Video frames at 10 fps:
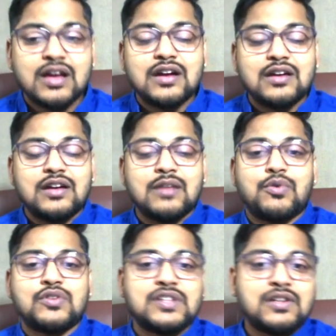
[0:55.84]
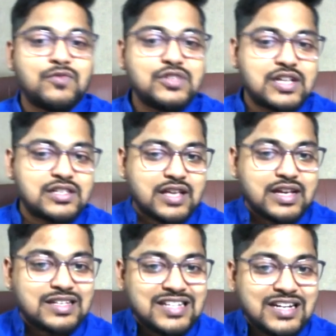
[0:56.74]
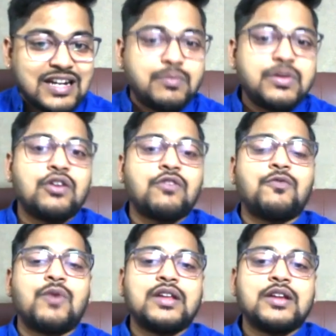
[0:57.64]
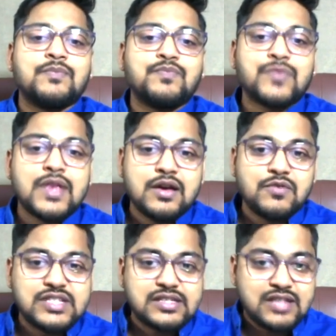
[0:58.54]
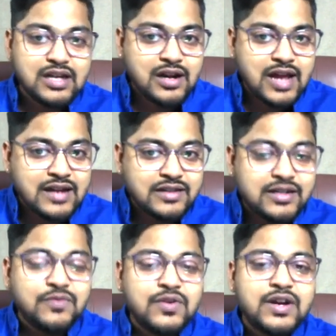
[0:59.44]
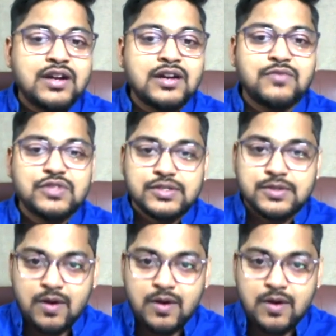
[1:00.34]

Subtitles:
deposit which has exceeded a period of 1 year, which has declared a dividend which is not